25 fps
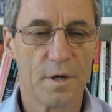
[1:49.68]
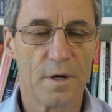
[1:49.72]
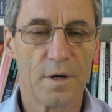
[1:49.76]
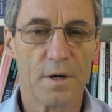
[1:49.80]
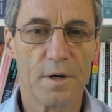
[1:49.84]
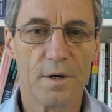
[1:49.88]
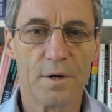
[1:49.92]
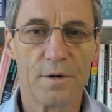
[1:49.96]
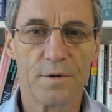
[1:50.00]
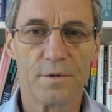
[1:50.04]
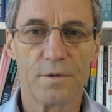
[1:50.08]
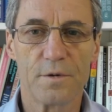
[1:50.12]

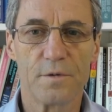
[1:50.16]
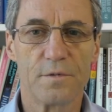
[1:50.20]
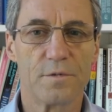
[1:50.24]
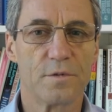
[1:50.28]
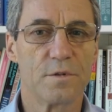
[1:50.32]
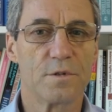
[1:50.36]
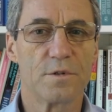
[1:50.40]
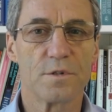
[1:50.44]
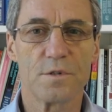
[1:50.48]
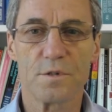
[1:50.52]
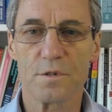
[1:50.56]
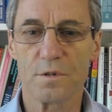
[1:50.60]
And if
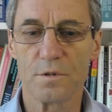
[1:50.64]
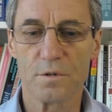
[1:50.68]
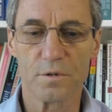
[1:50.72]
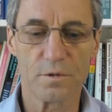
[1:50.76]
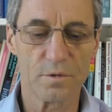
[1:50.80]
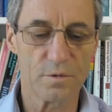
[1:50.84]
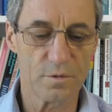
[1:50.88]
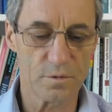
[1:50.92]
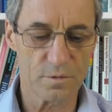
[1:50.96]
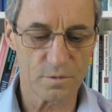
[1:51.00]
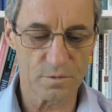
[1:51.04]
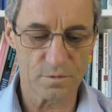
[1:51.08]
you just
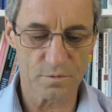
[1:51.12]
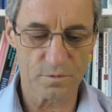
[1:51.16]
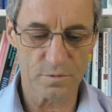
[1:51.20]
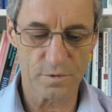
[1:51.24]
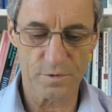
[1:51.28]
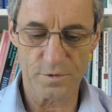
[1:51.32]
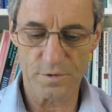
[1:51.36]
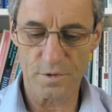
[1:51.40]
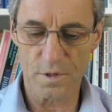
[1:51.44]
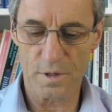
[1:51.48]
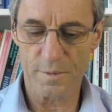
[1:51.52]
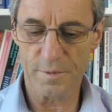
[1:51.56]
Google
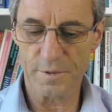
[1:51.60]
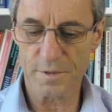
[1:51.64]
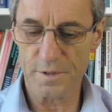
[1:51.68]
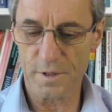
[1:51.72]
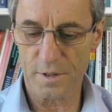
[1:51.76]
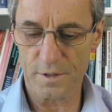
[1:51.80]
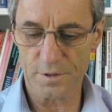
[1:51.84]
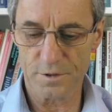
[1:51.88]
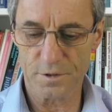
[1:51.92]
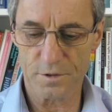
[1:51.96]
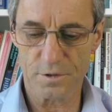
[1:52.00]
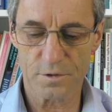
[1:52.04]
real-time
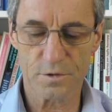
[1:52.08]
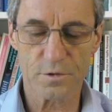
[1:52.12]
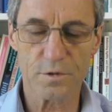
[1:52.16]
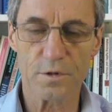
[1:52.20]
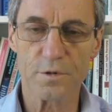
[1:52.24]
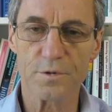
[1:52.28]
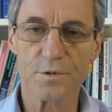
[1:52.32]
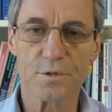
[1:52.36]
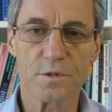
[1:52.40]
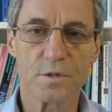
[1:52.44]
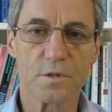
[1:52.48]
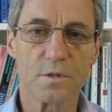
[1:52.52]
intelligent
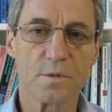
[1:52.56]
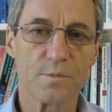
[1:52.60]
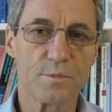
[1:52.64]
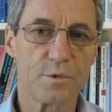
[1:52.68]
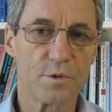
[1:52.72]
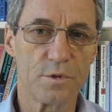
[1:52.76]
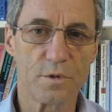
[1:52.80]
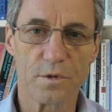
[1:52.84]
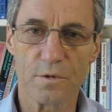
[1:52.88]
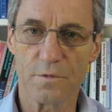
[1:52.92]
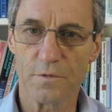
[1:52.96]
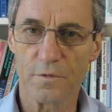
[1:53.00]
control systems,
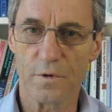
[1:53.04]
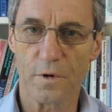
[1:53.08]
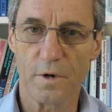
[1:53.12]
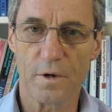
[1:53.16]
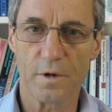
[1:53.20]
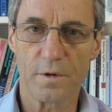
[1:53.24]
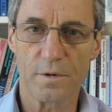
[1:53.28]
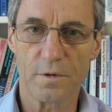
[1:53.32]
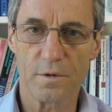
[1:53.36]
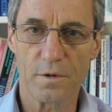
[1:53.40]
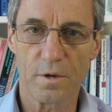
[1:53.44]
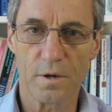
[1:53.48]
you can
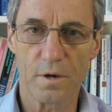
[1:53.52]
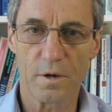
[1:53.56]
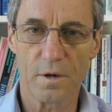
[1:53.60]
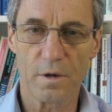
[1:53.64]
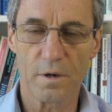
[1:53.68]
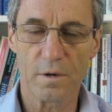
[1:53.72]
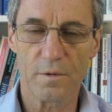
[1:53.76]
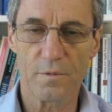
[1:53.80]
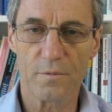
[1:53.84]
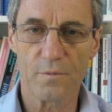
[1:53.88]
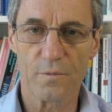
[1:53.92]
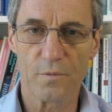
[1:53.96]
find
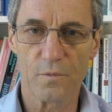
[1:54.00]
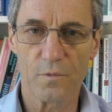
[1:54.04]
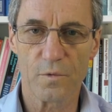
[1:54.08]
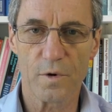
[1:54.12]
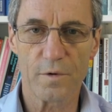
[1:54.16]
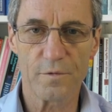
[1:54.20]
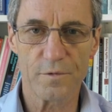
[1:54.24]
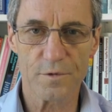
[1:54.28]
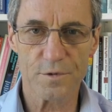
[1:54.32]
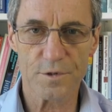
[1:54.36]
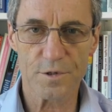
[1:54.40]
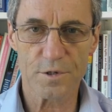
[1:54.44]

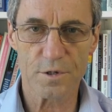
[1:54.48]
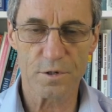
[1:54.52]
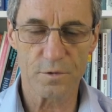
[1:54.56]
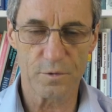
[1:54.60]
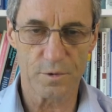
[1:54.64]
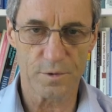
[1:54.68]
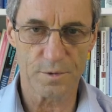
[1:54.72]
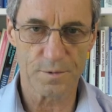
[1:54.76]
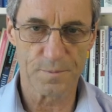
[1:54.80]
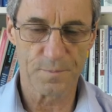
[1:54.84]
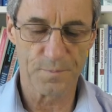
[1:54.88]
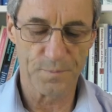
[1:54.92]
reference to
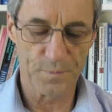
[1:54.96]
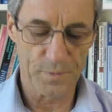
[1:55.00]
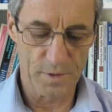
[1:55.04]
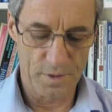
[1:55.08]
it.